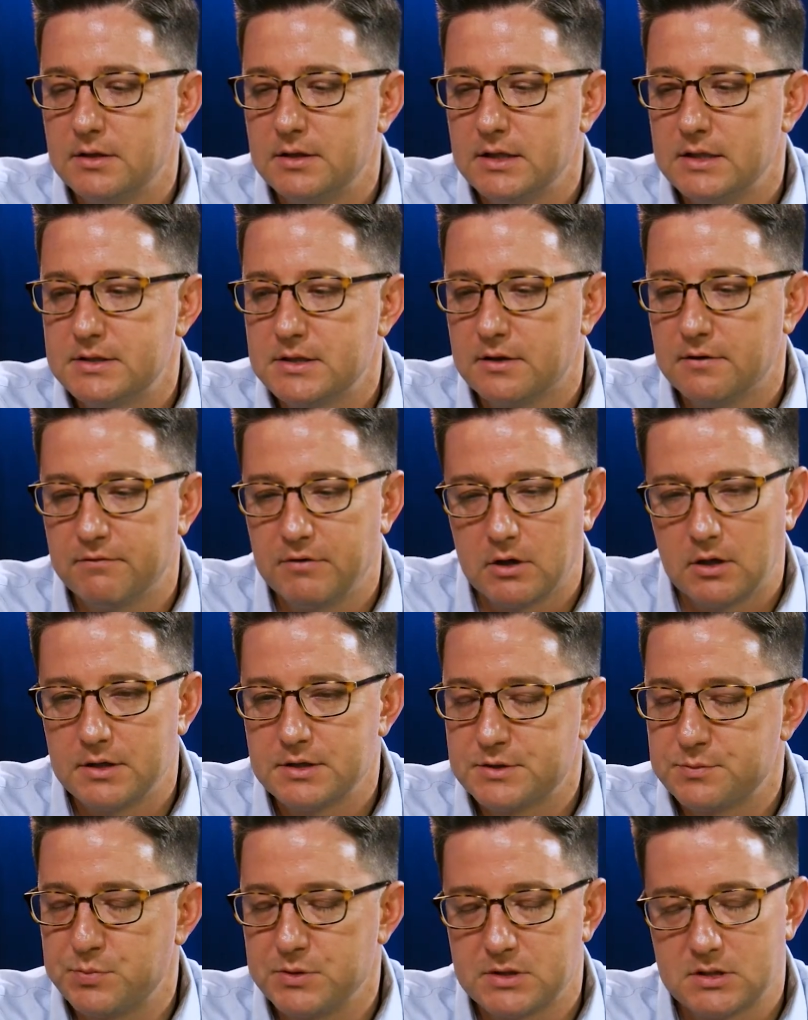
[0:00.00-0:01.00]
it's in a very
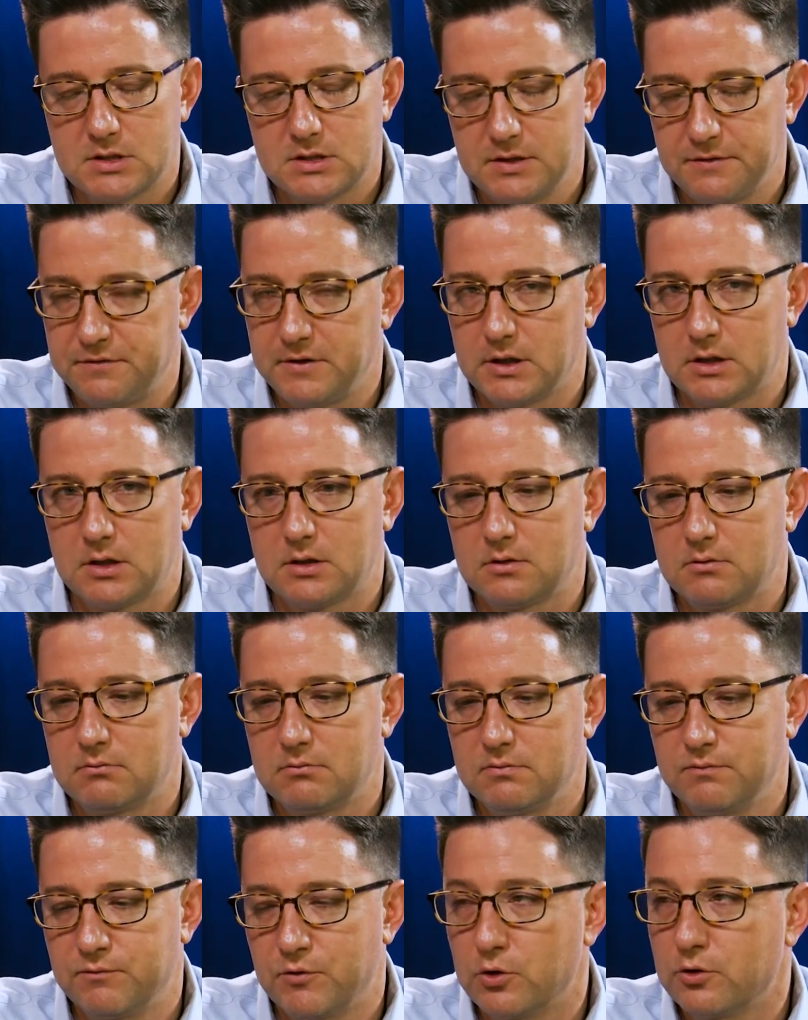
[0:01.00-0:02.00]
specific
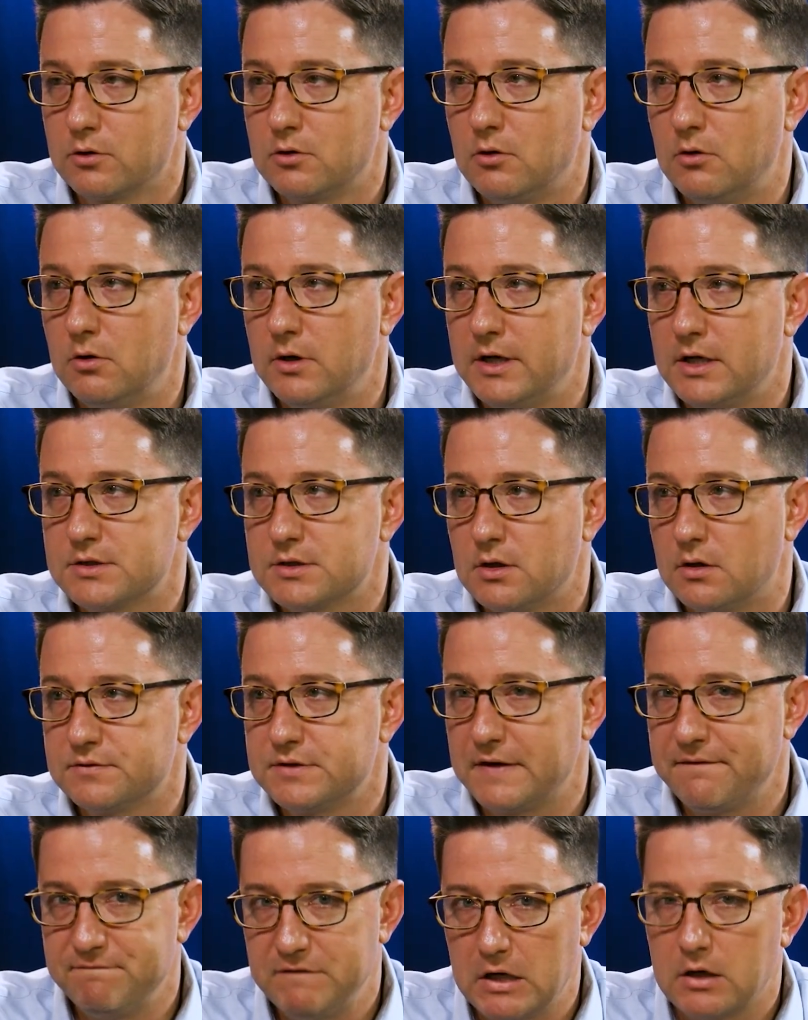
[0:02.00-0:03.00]
vertical, and it solves
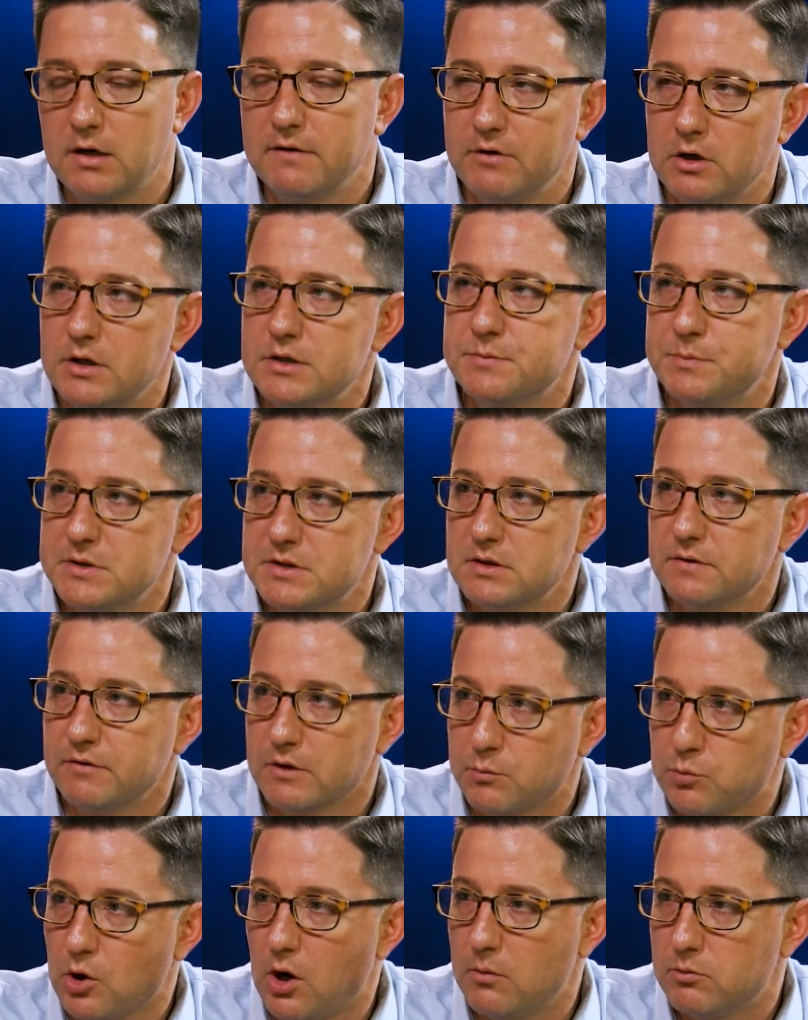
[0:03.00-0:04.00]
a very, very
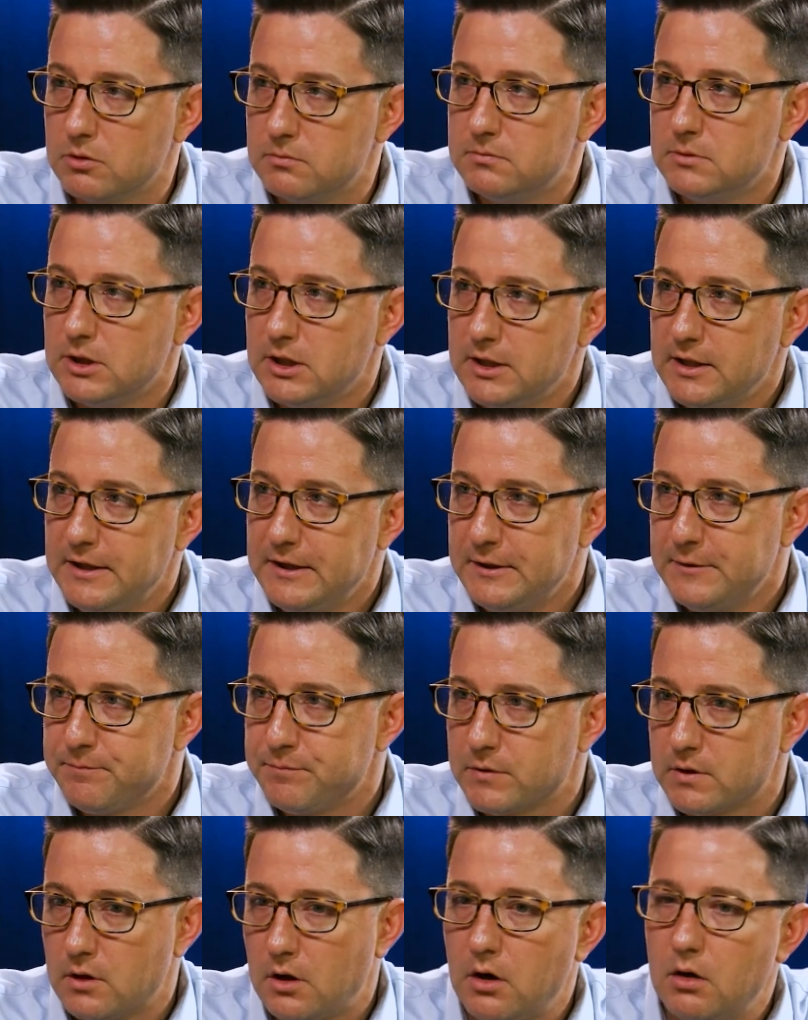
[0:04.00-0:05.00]
specific problem.
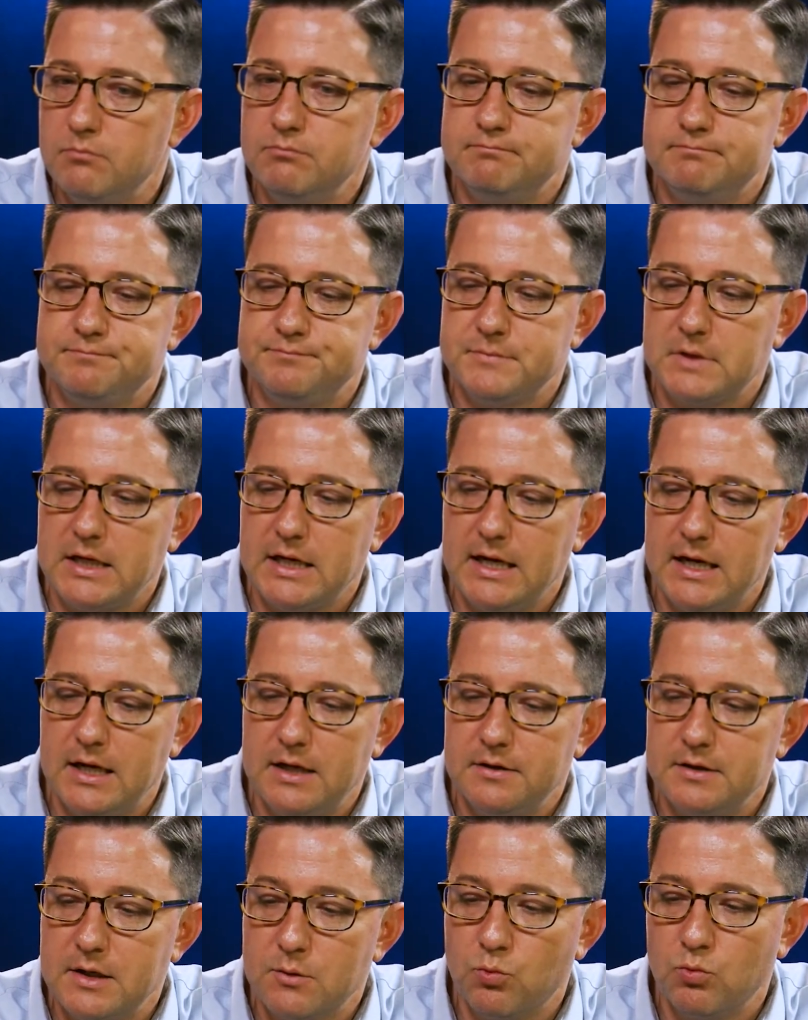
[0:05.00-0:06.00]

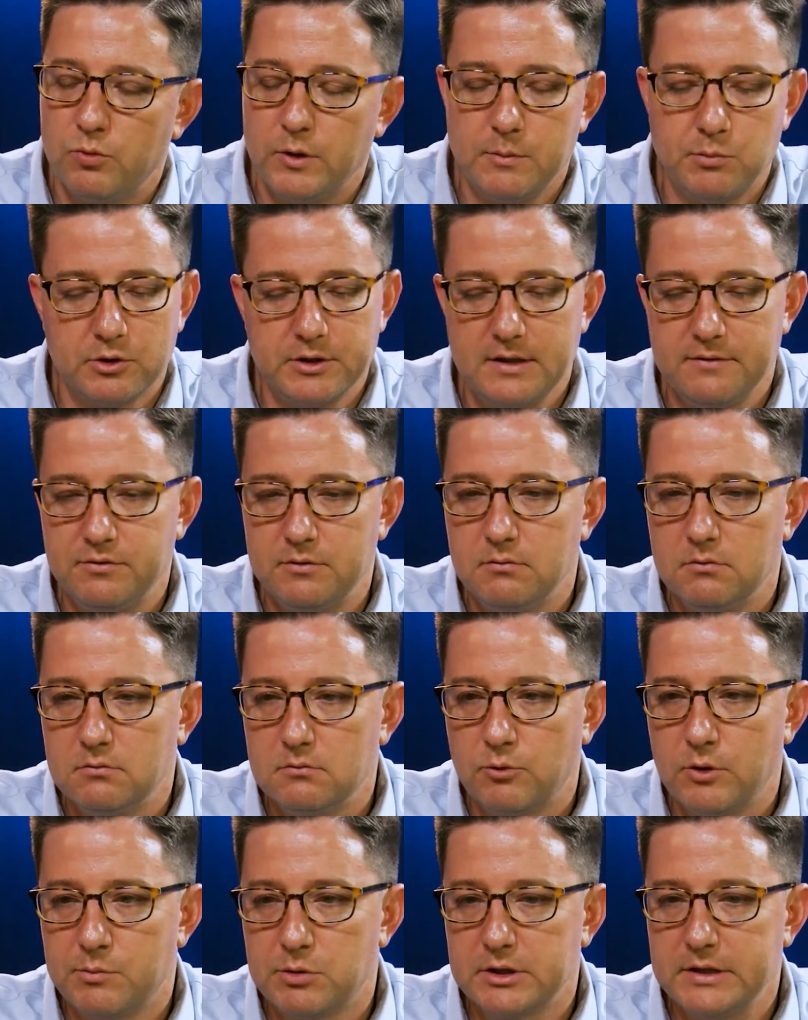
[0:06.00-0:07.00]
We believe
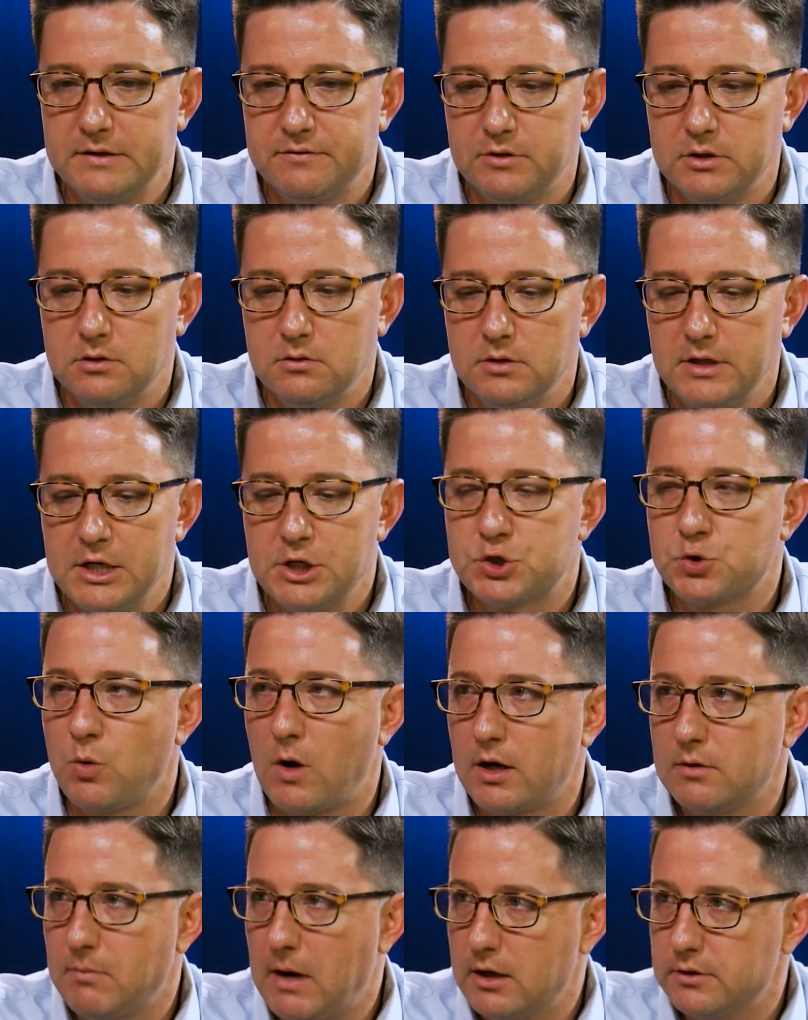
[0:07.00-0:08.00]
in inch
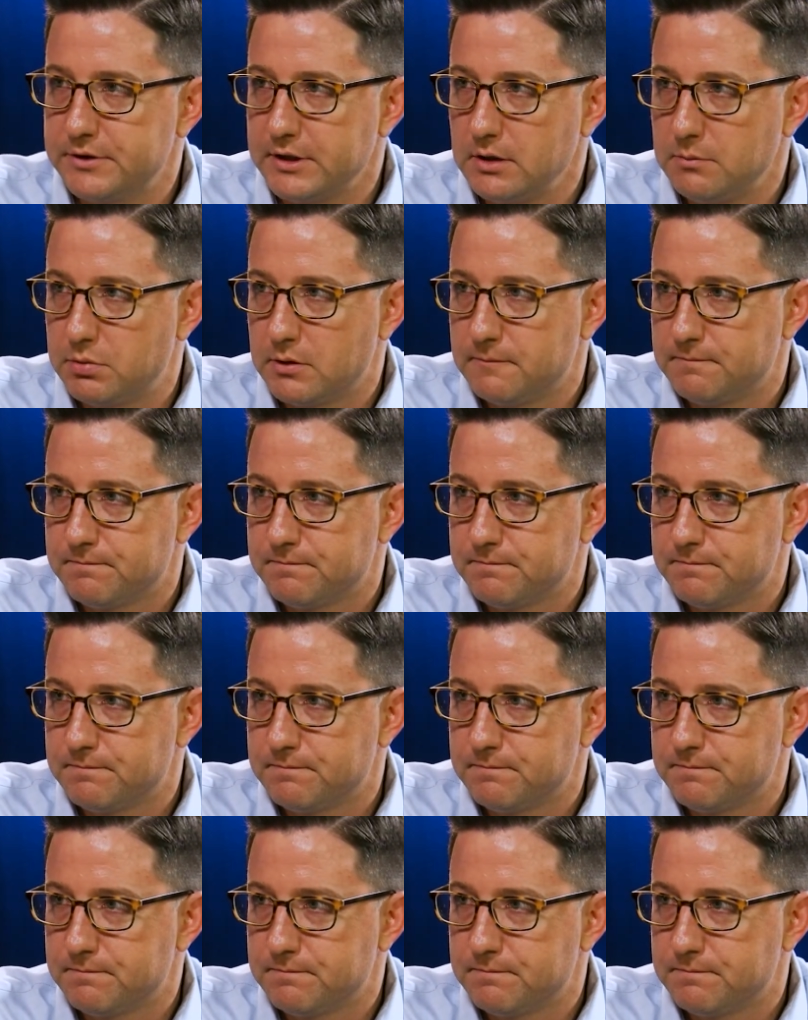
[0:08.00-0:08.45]
wide, mile deep,